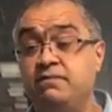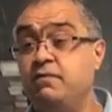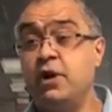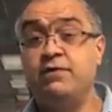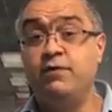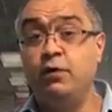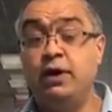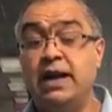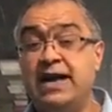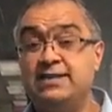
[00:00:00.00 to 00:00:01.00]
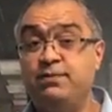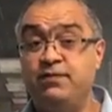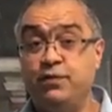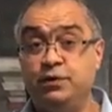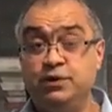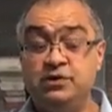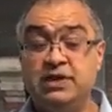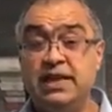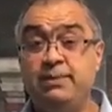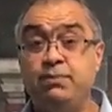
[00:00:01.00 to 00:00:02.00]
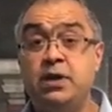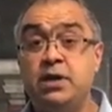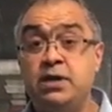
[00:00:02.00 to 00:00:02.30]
one full glass before you sleep.